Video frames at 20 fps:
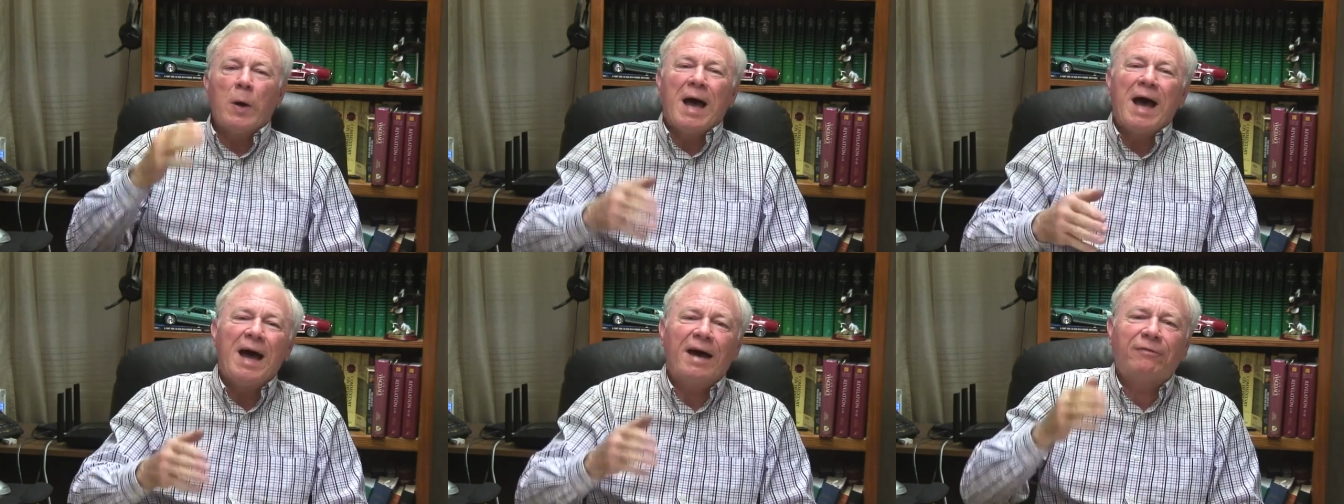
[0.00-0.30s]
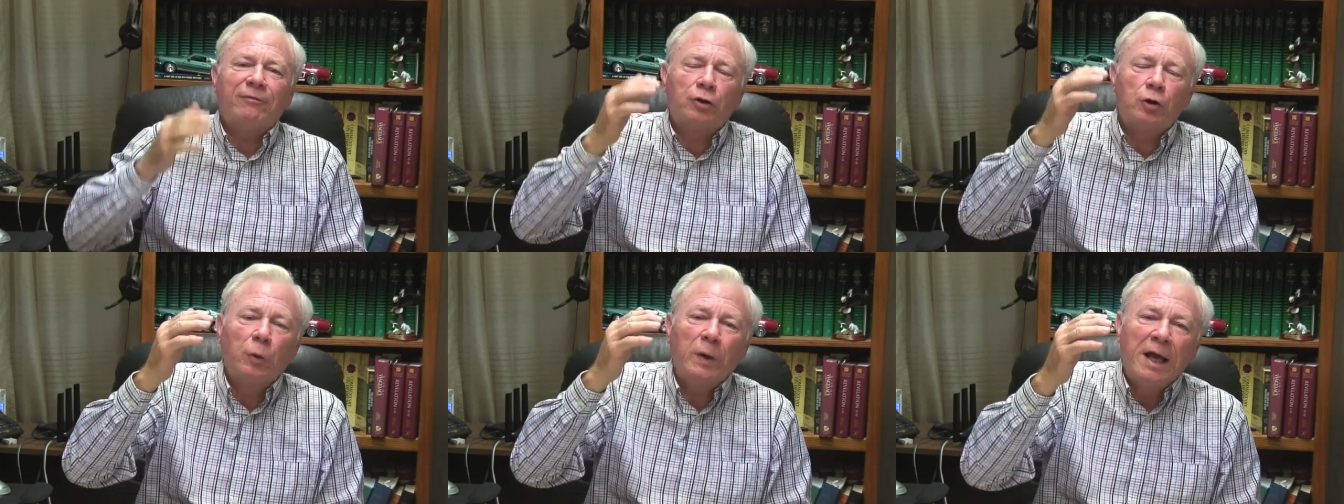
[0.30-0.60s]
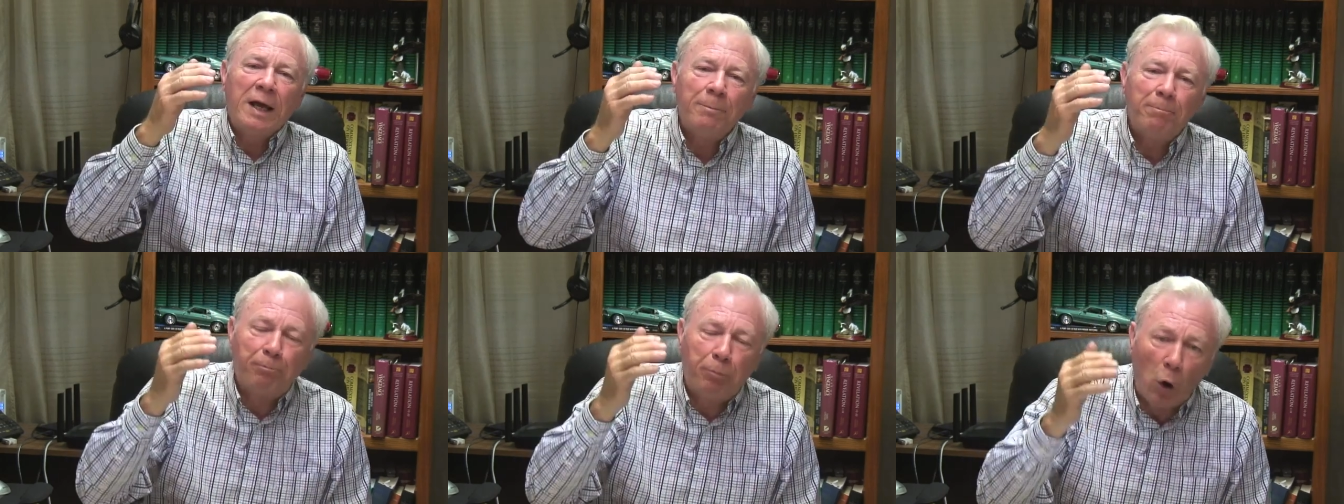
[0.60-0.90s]
have to
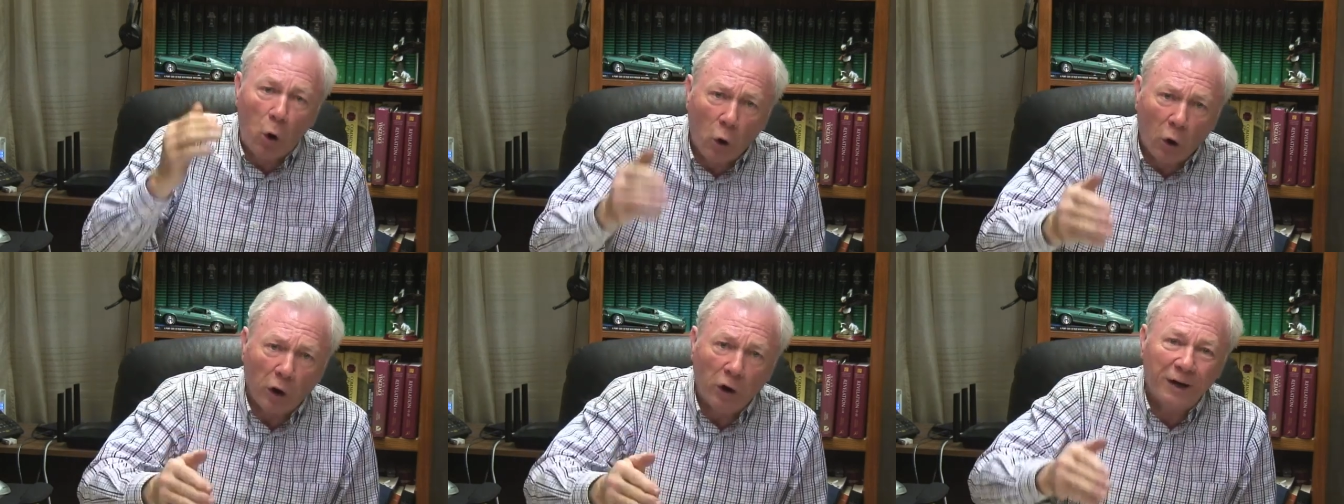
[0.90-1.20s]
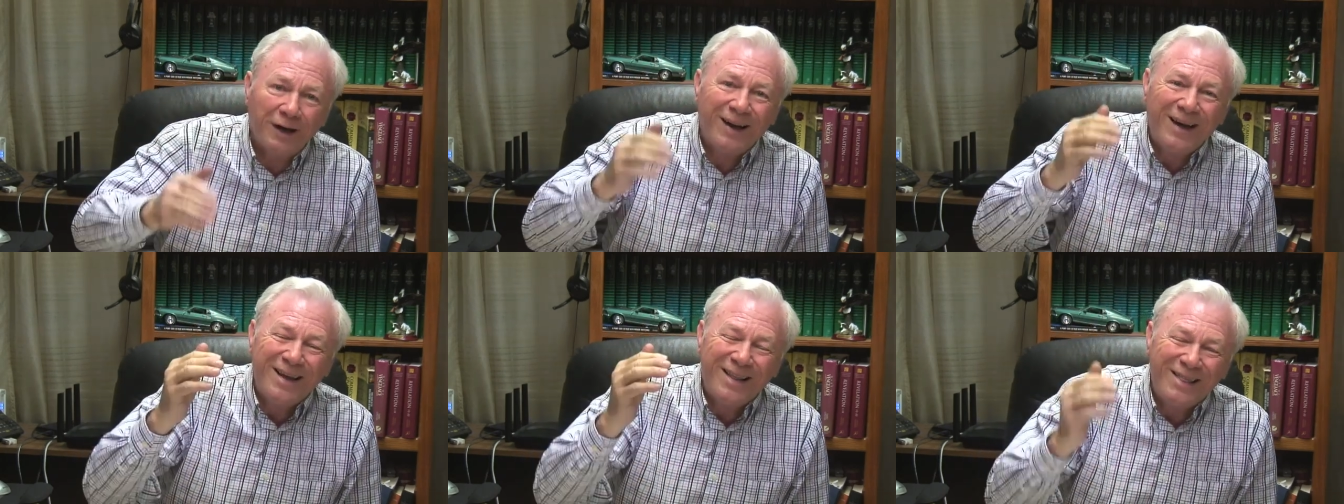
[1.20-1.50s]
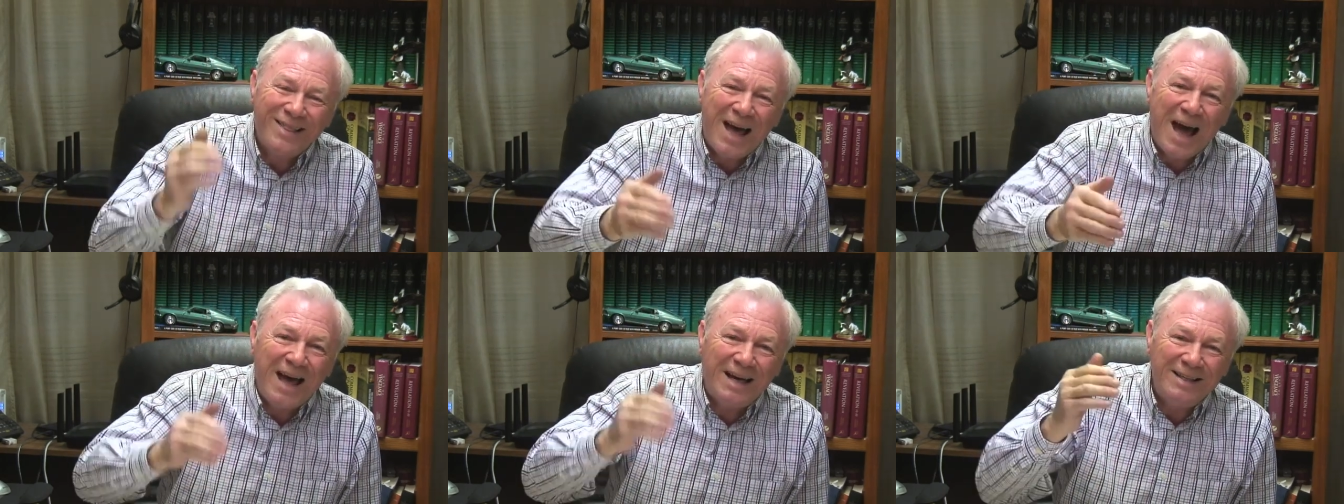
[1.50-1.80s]
import
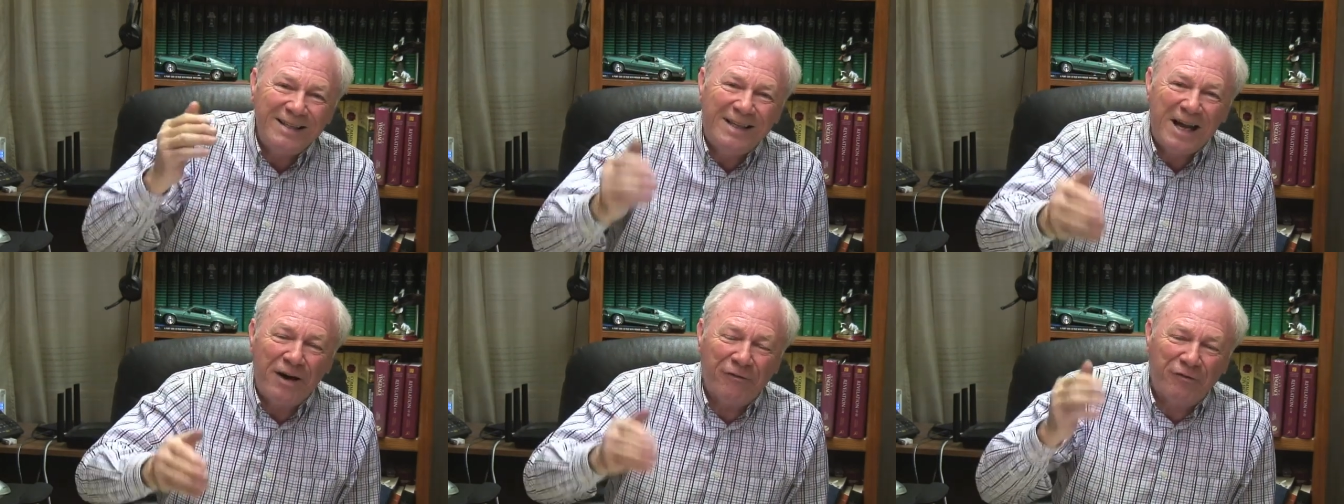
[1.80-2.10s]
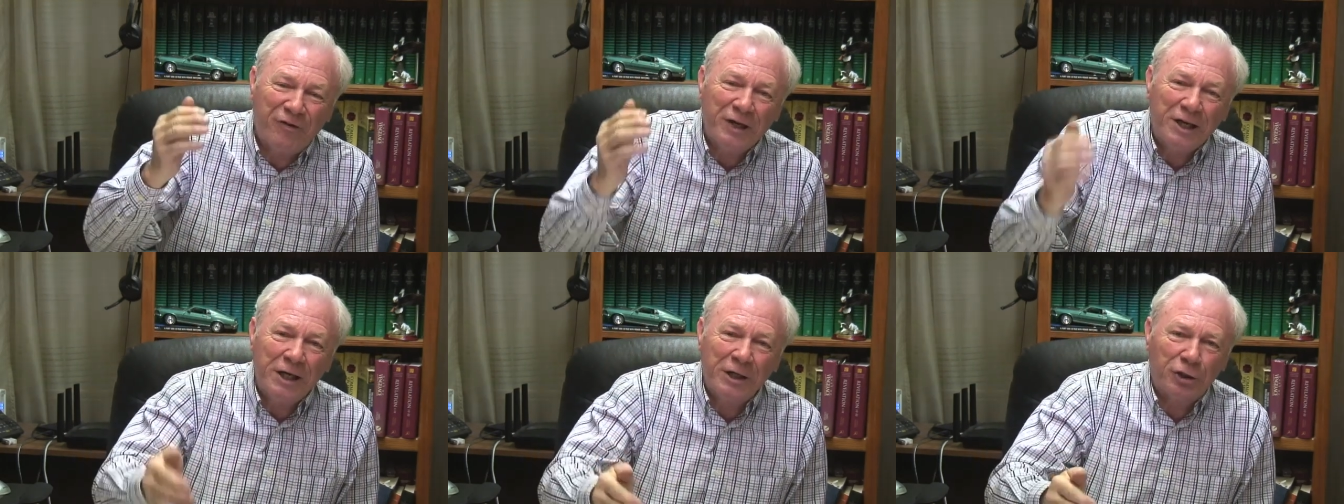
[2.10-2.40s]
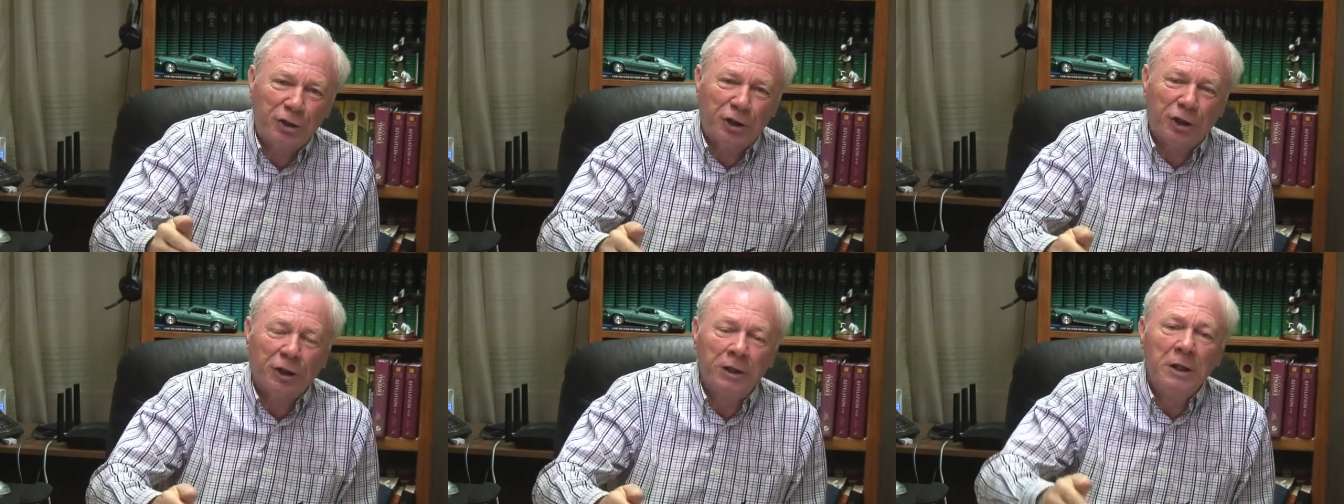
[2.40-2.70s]
that
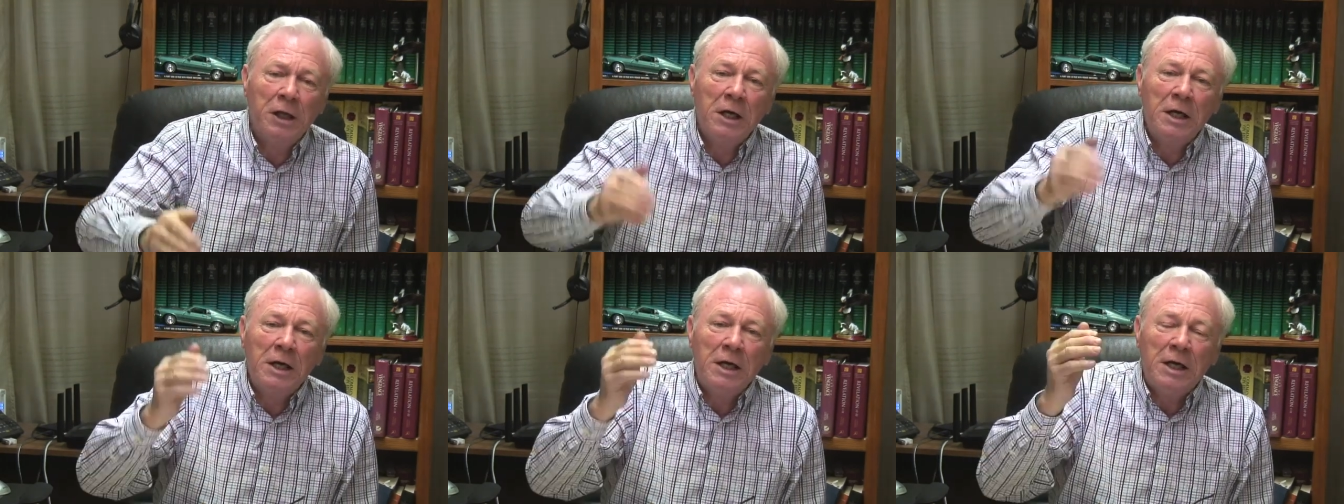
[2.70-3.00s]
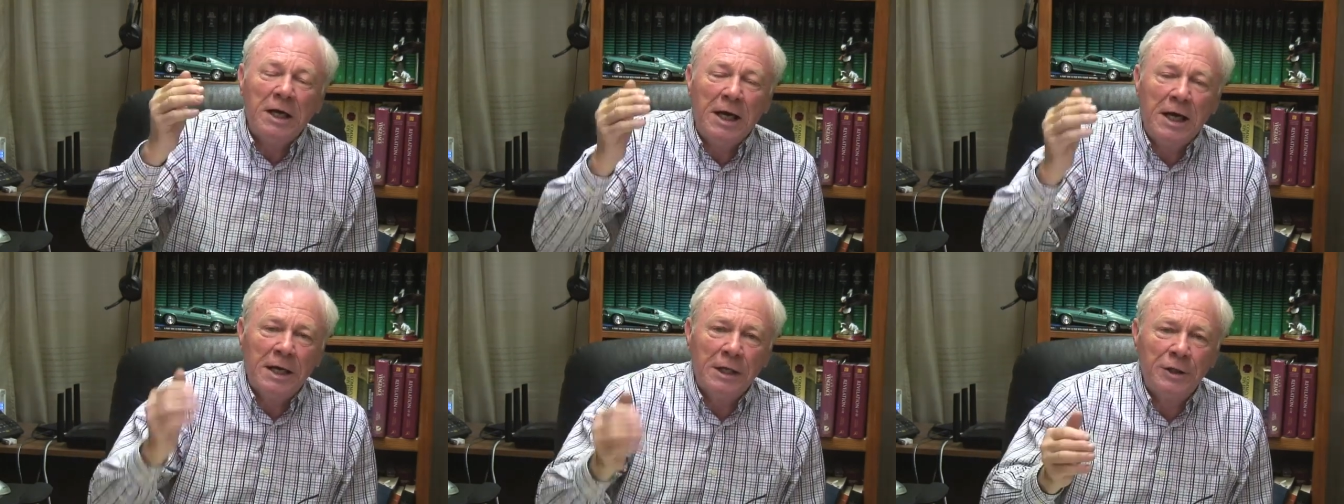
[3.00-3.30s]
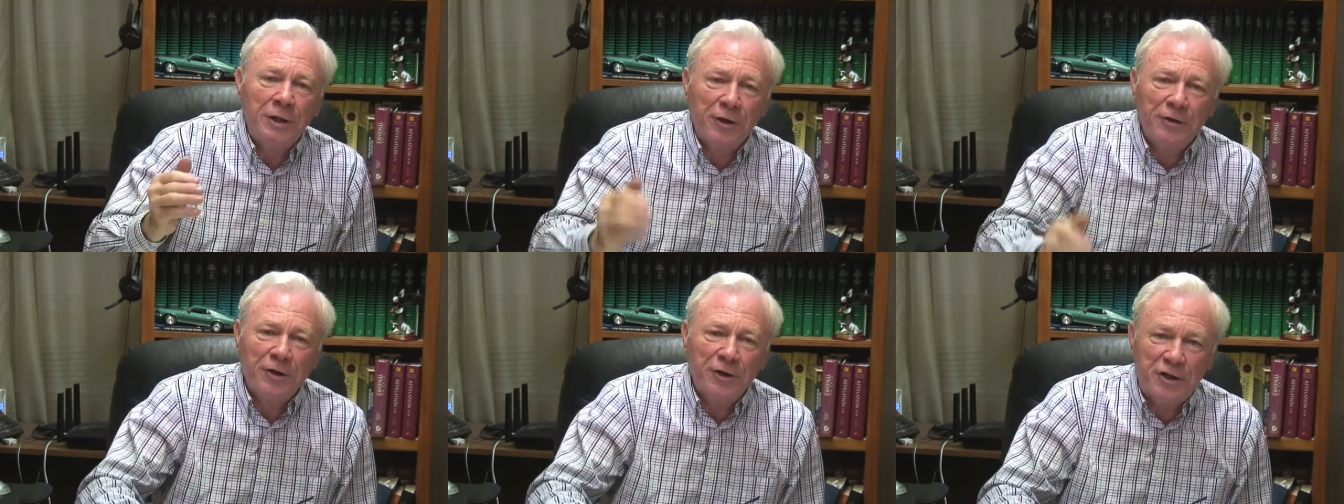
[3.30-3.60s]
definition
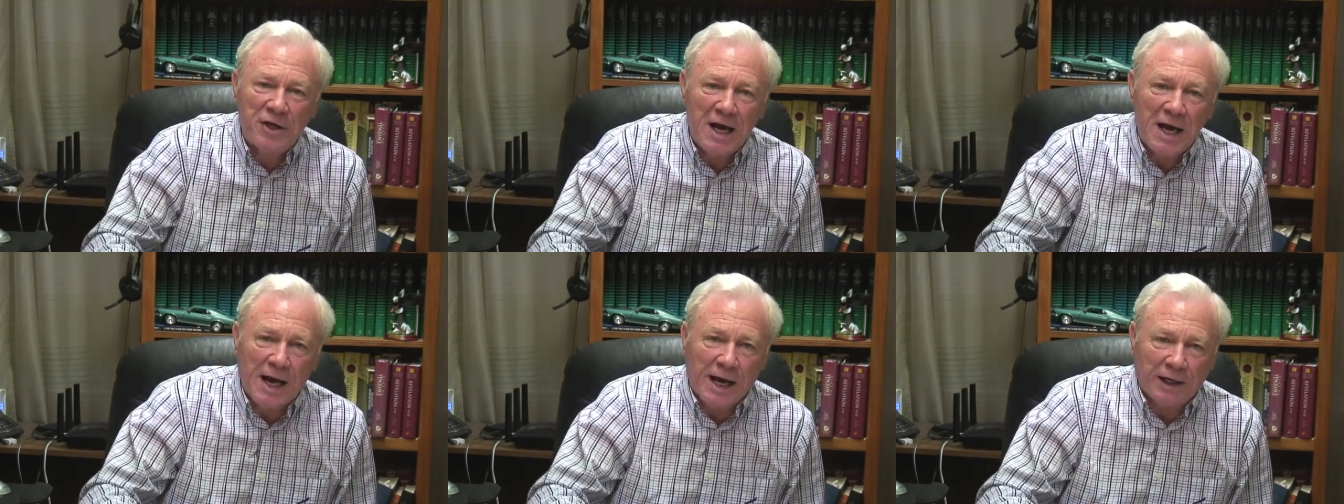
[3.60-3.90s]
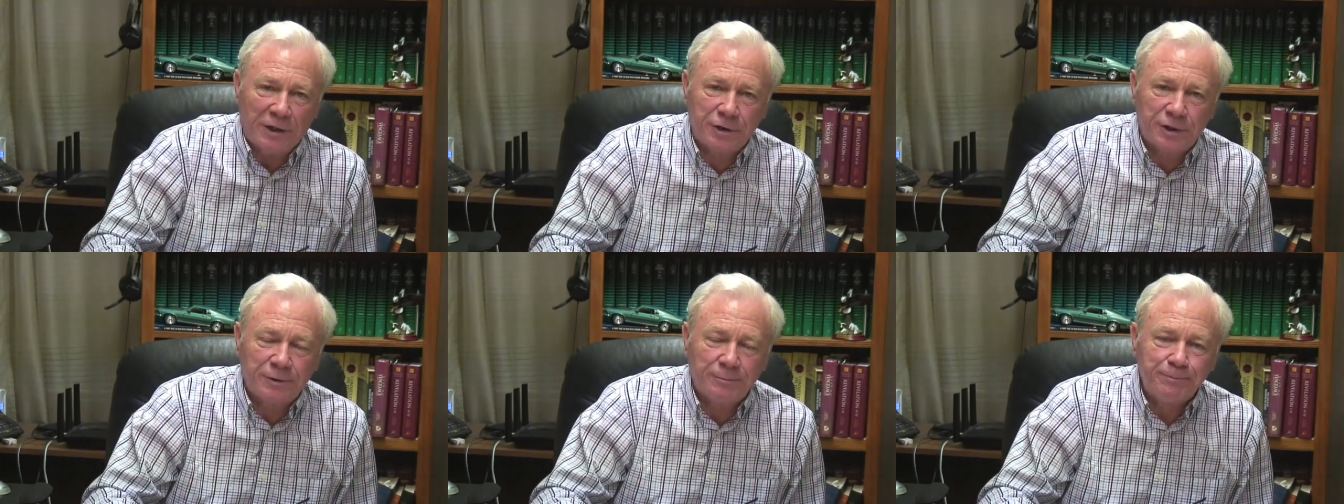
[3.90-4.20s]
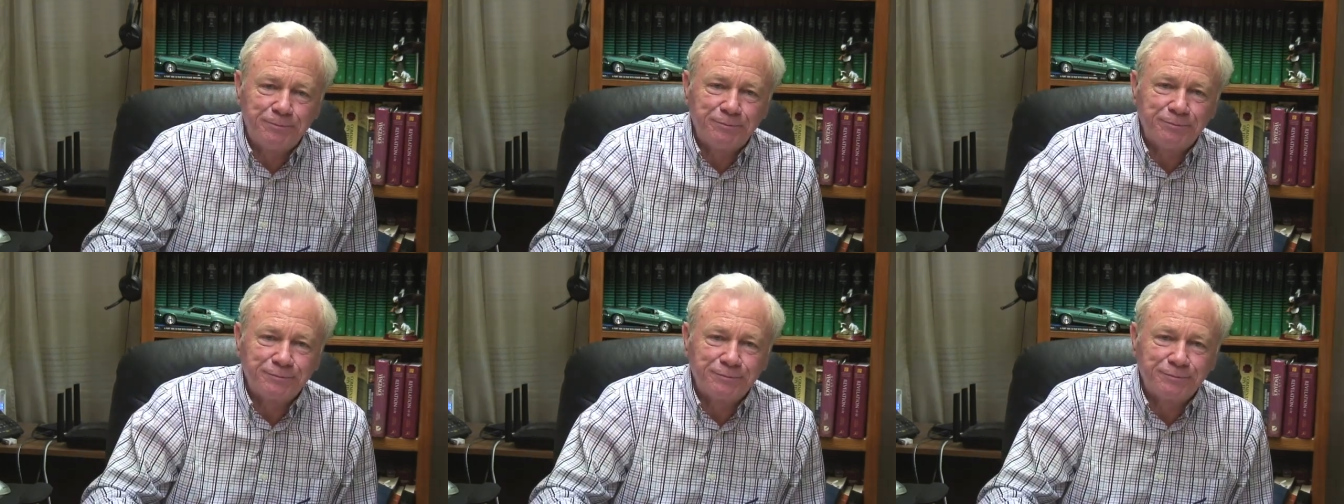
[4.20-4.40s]
into the text.